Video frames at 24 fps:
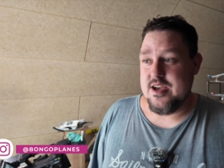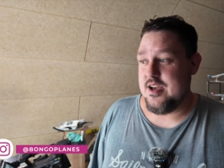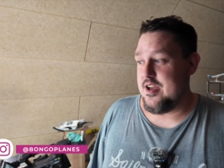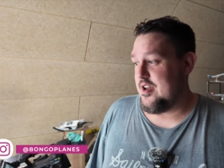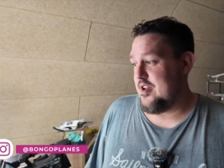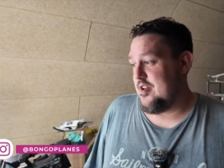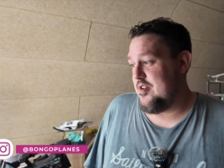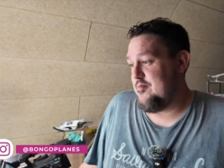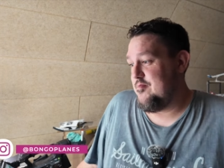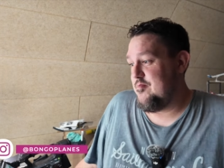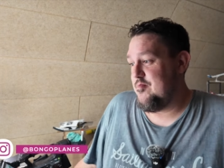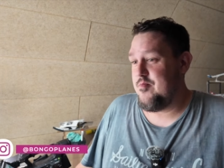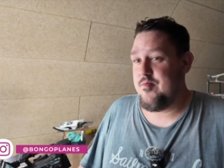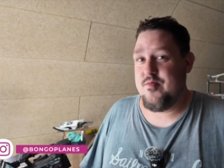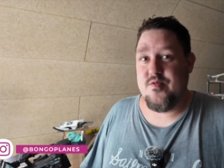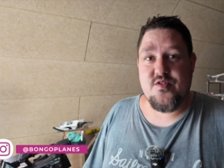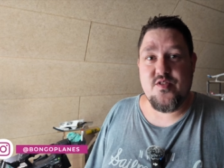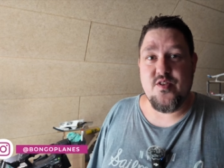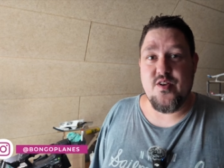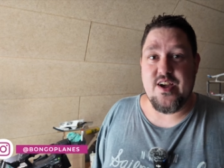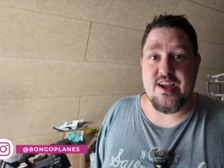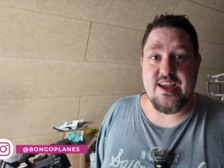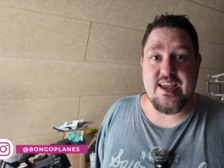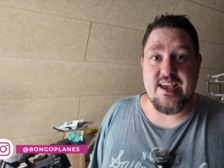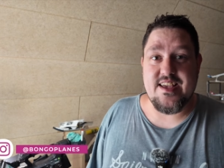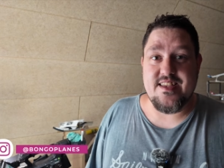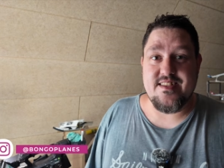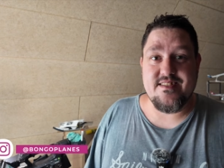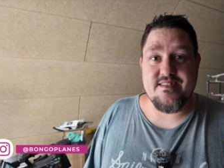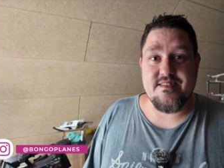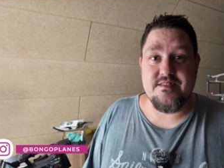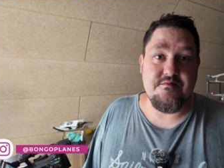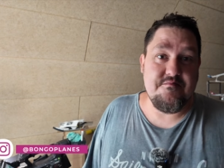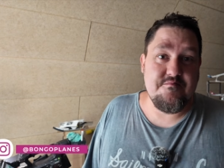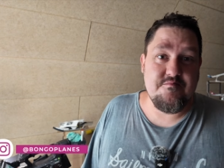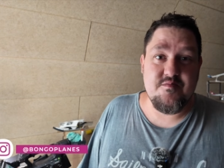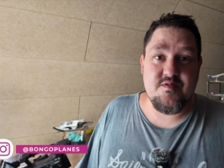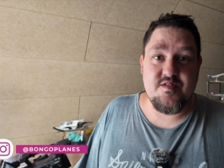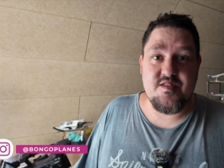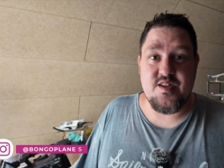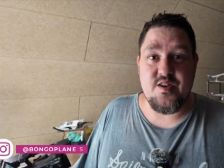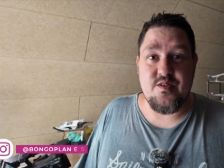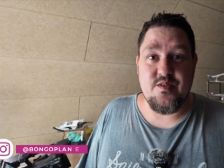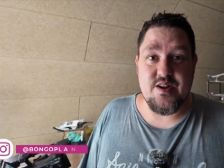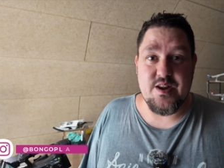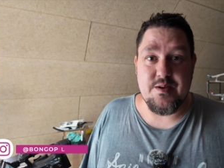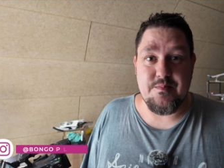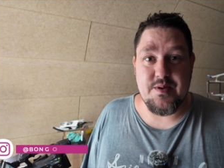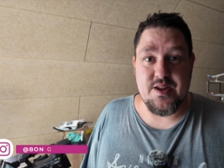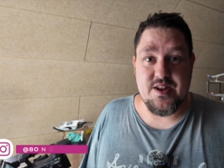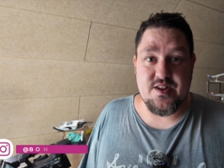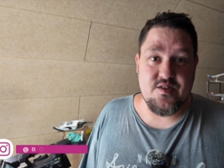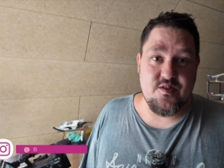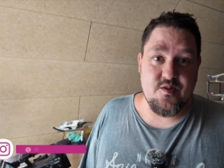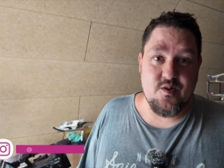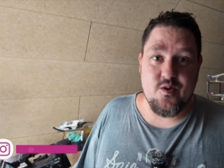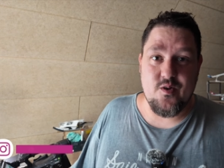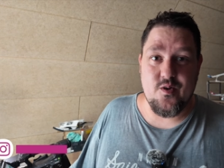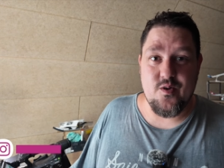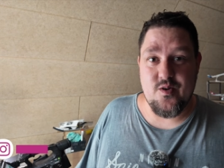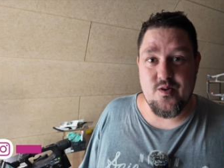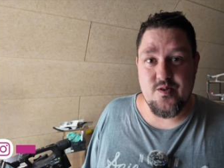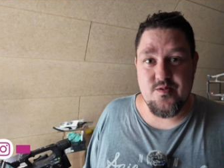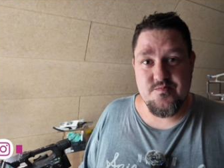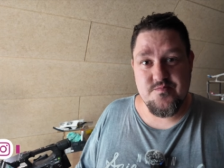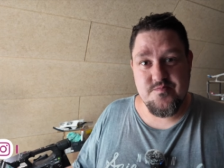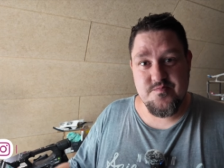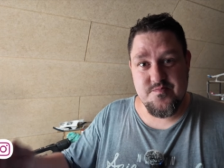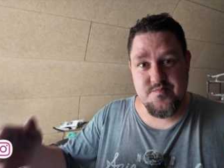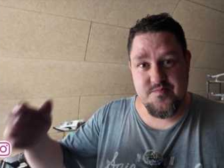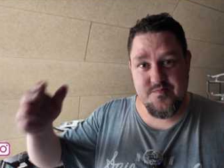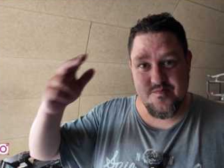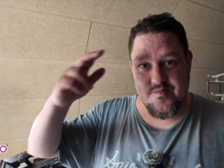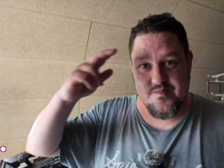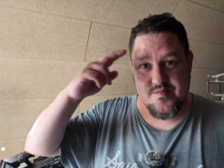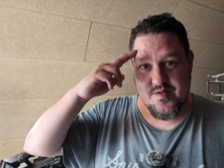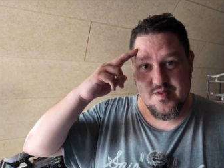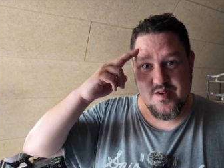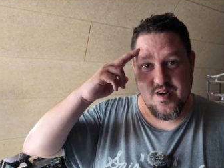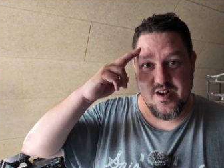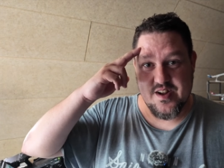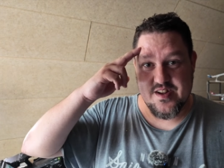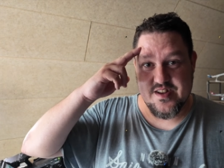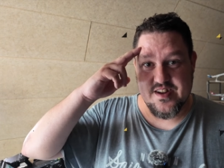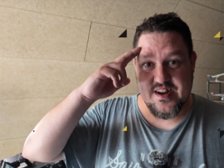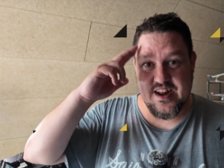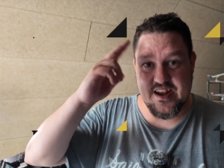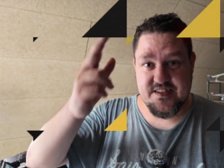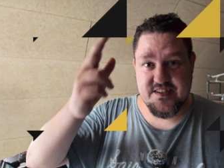Um, so I guess See you in a bit or until